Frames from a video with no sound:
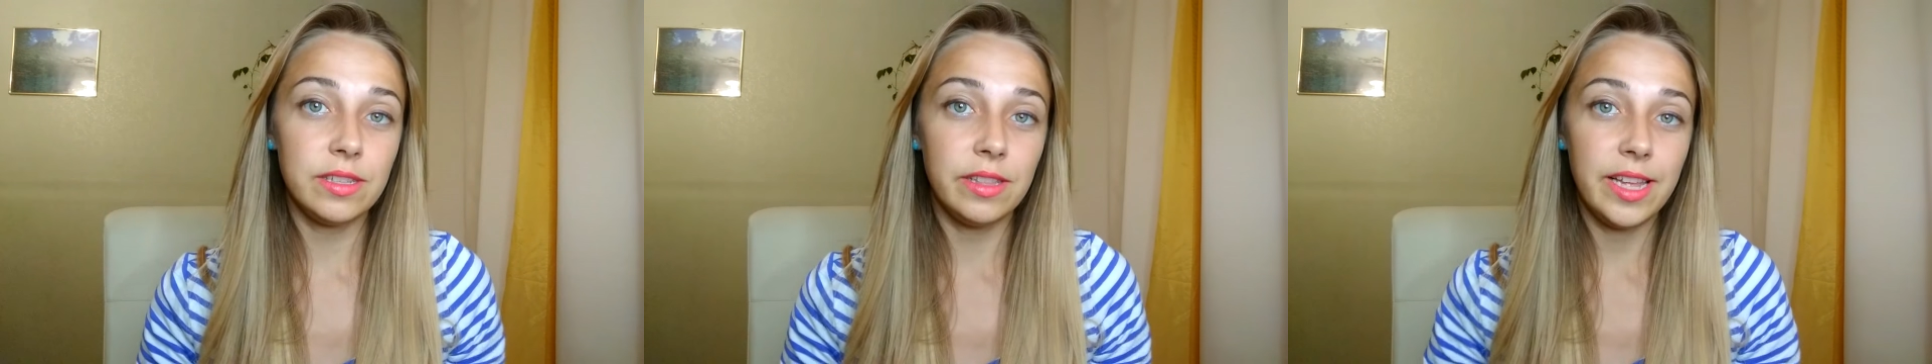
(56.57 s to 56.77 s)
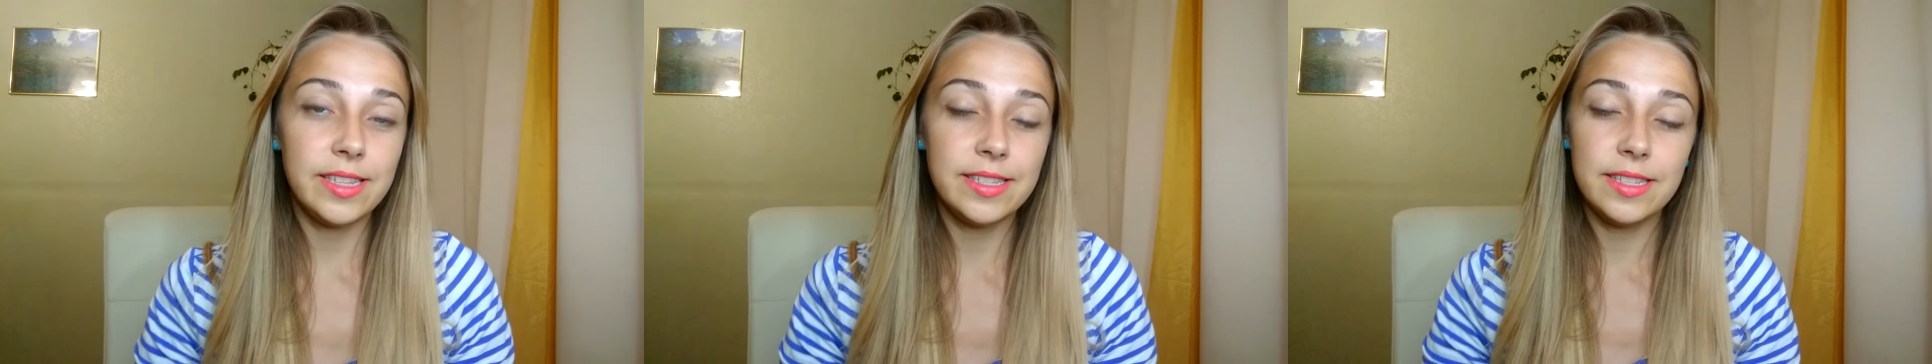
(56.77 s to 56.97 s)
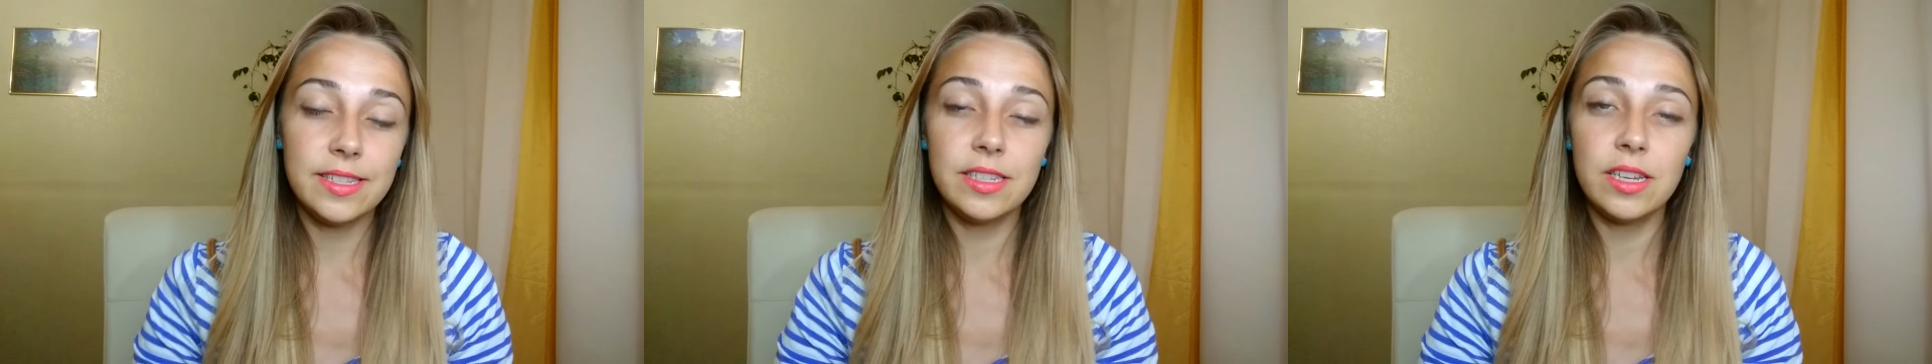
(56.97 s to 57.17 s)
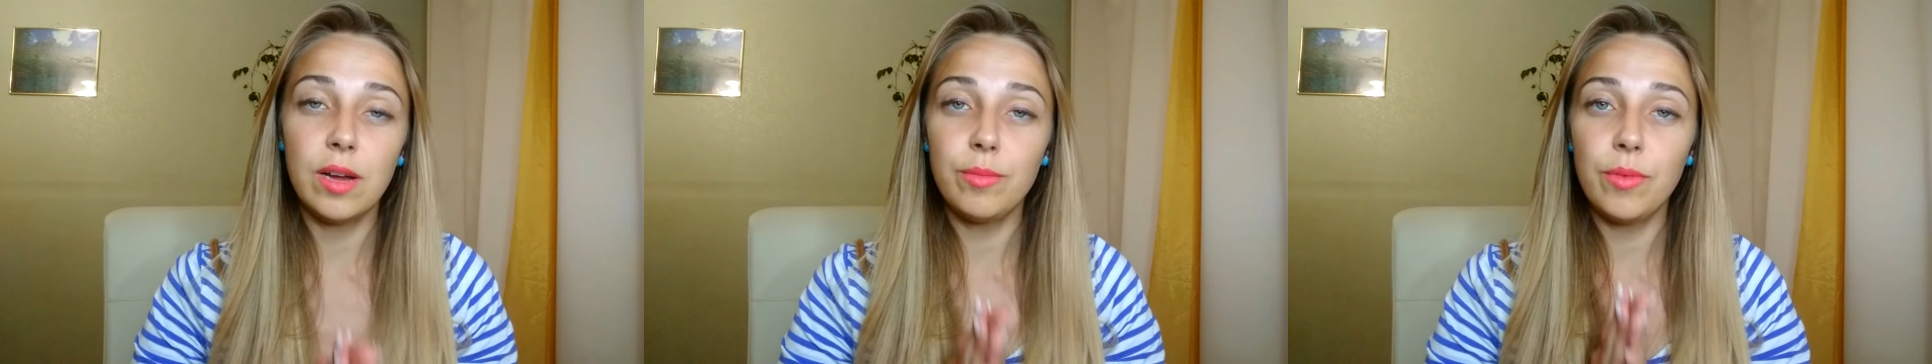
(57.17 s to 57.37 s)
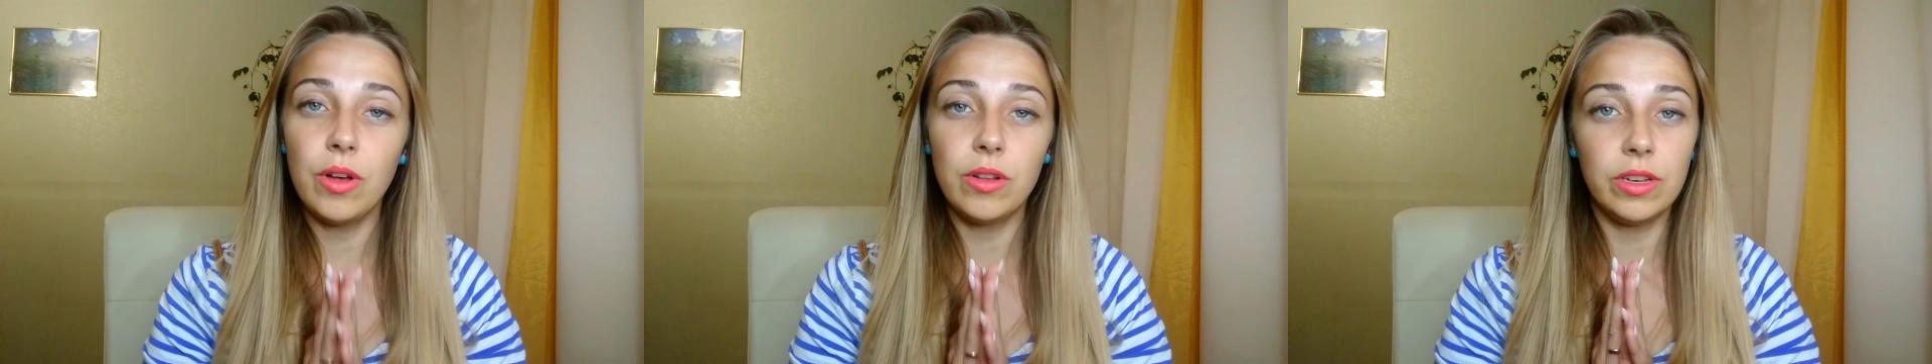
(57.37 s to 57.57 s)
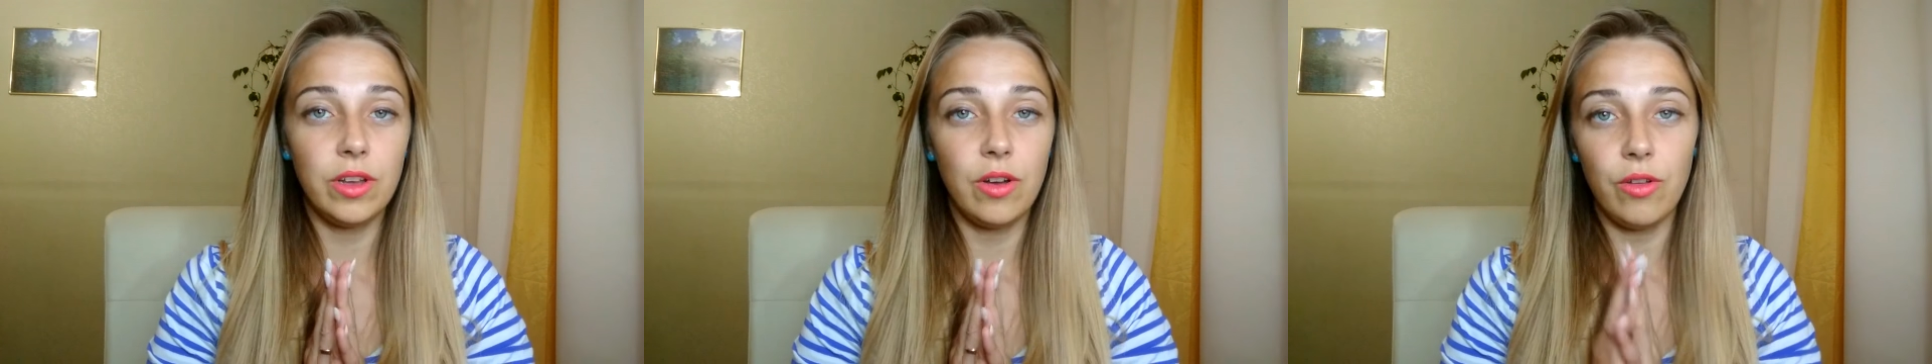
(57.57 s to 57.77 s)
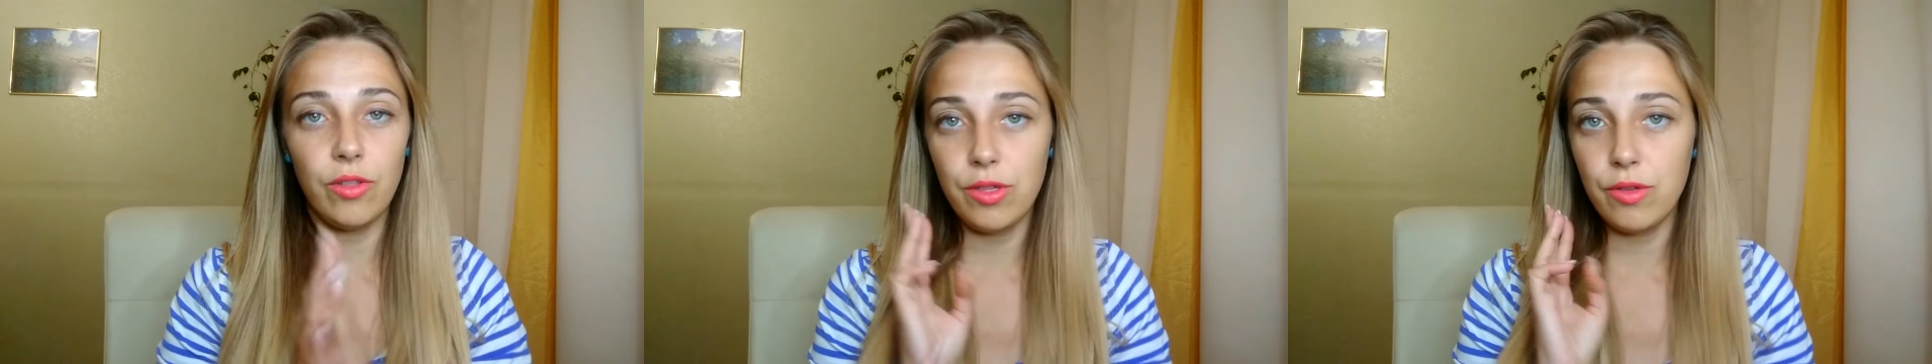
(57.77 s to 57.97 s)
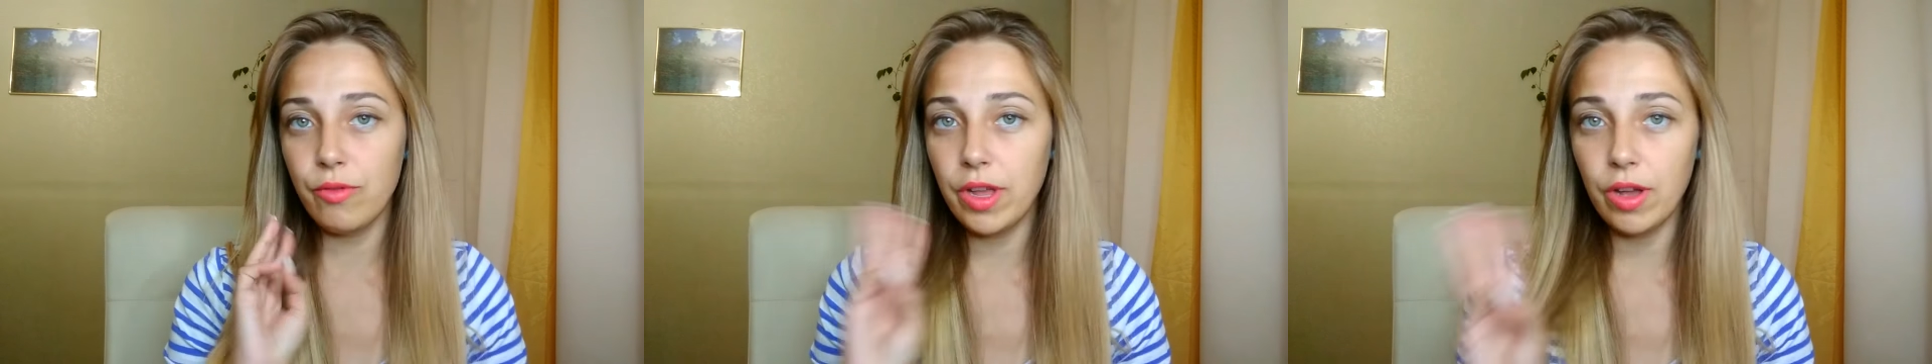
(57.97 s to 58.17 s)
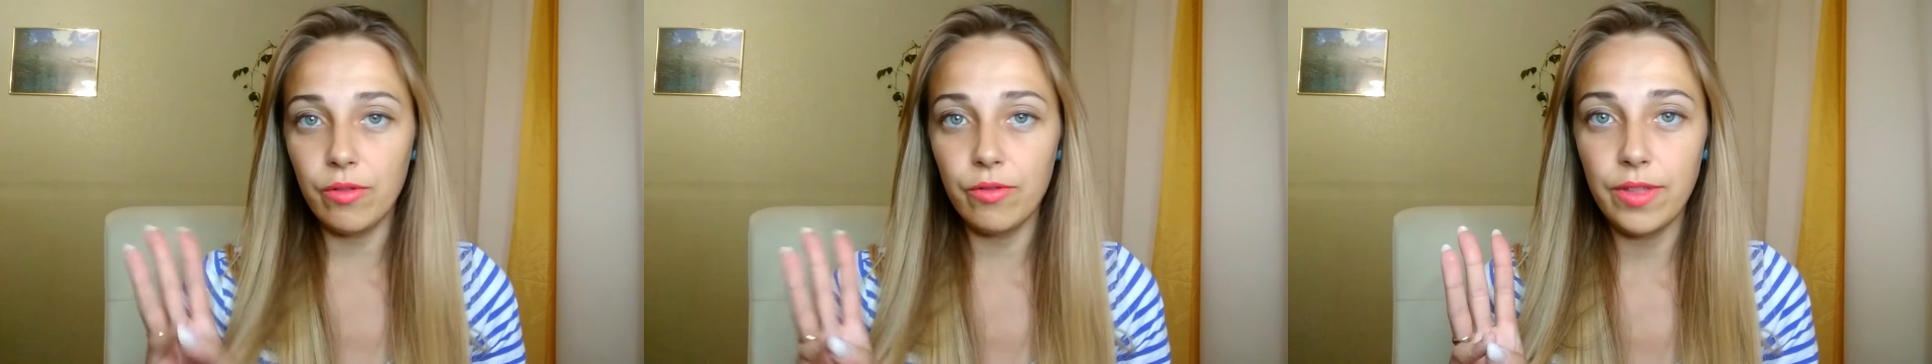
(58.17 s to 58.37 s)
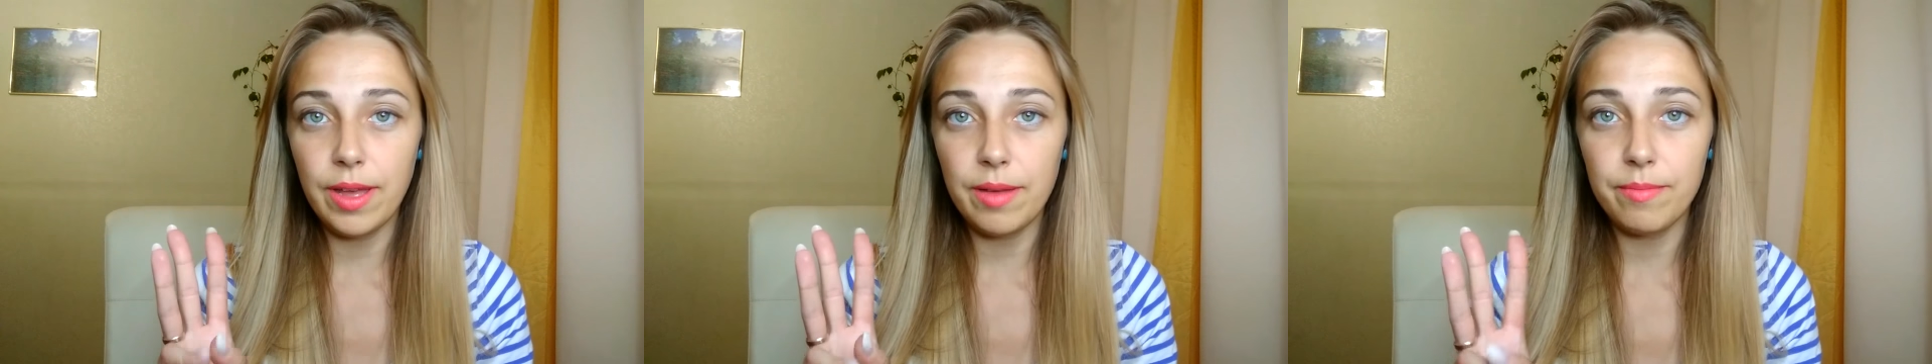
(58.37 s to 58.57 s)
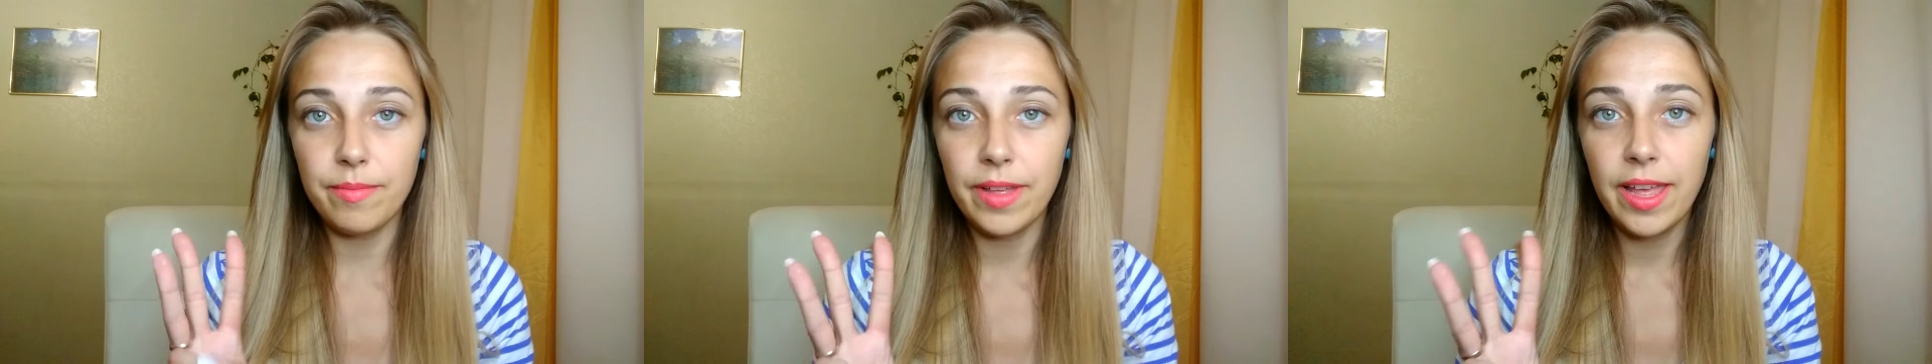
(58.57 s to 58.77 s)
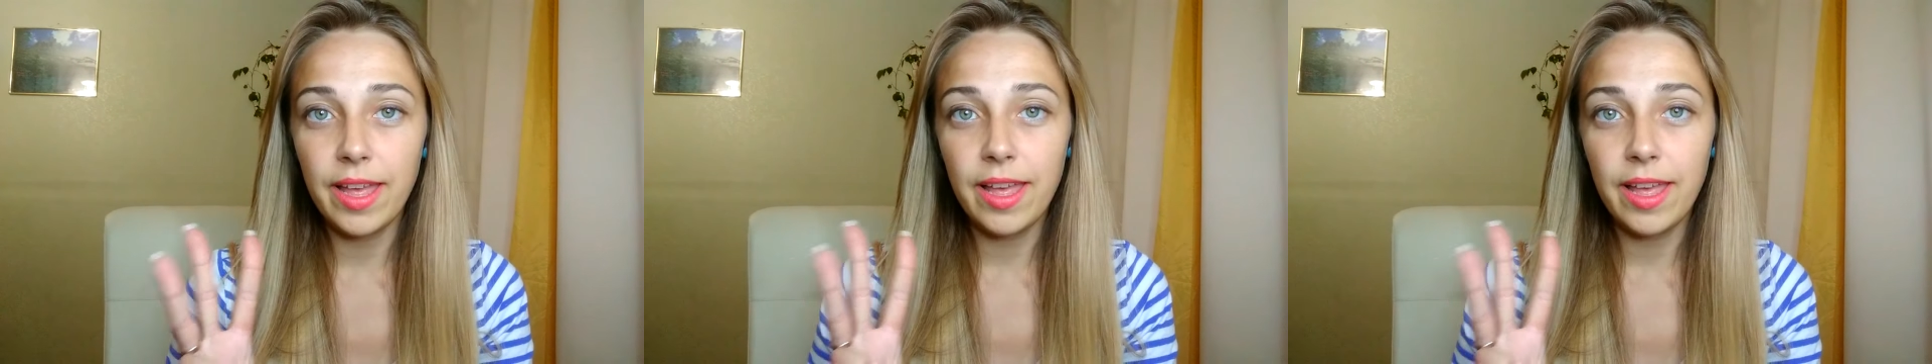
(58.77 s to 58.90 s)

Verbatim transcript: Let's stop only on three of them.